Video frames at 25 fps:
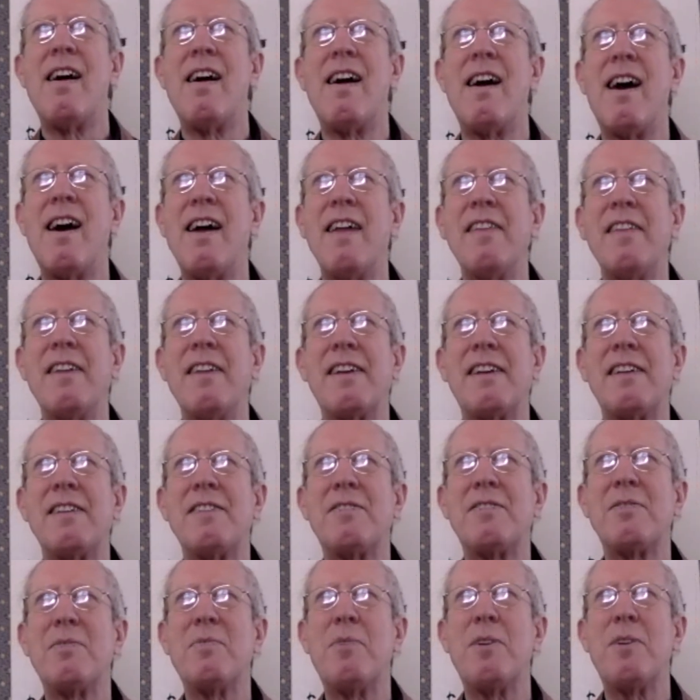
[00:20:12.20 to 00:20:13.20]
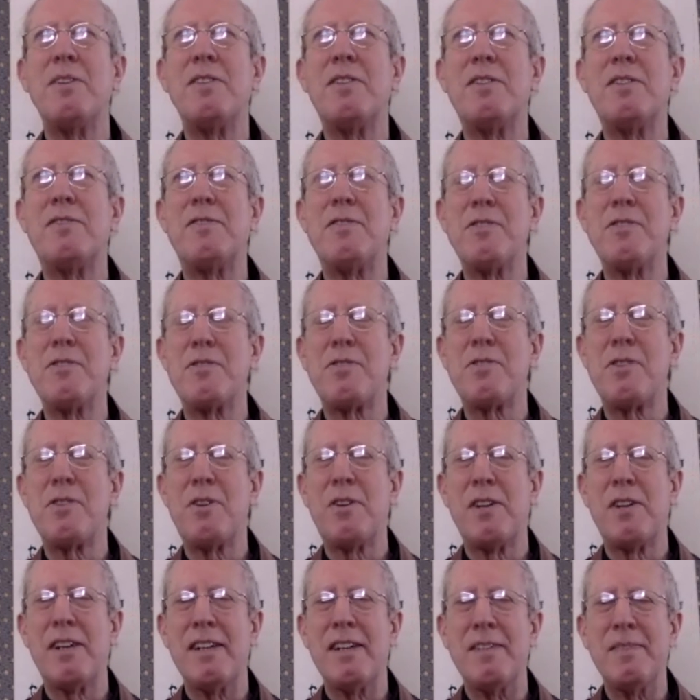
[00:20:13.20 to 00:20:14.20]
I think it's a wonderful
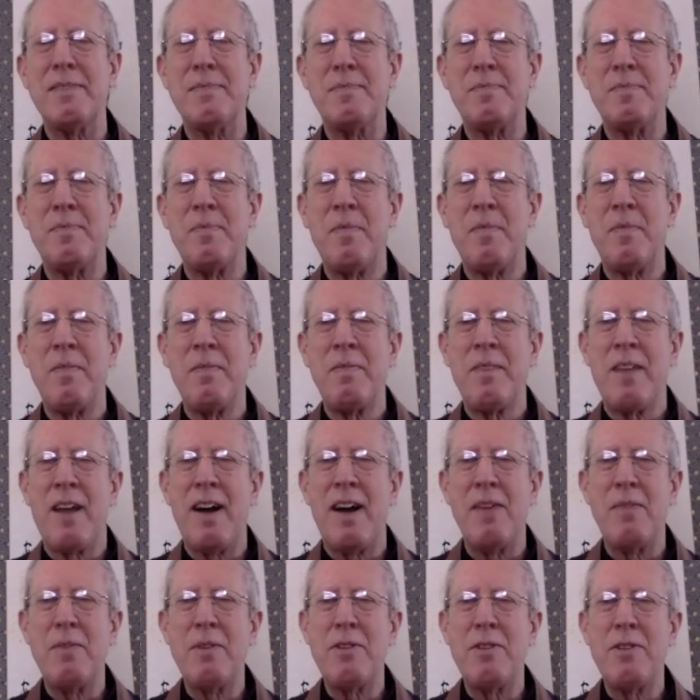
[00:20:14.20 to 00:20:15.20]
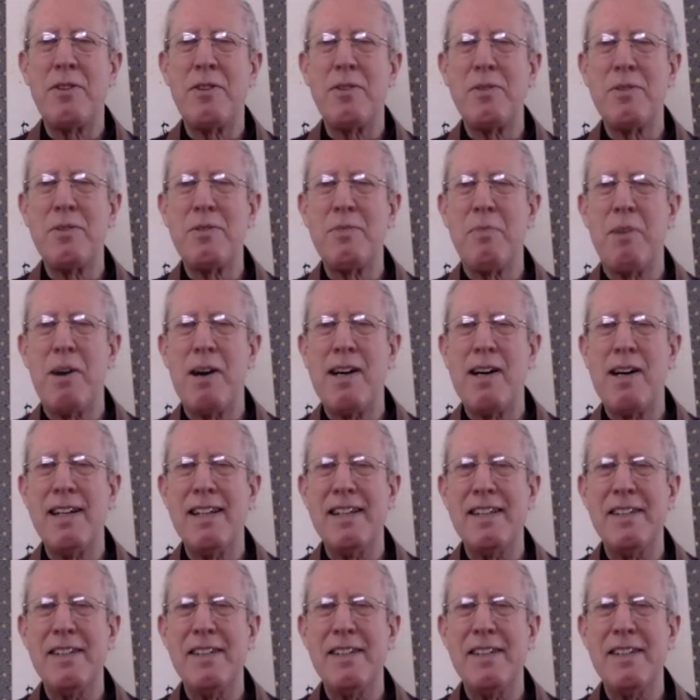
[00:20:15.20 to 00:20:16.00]
story. I wish it was mine,